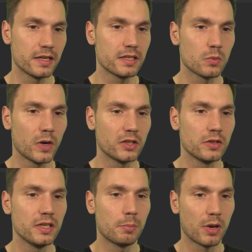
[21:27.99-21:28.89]
is when you
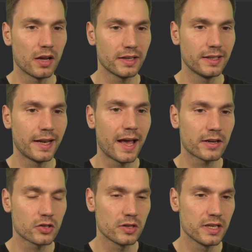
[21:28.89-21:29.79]
need a plugin that
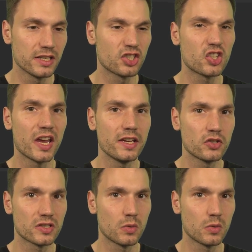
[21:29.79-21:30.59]
actually changes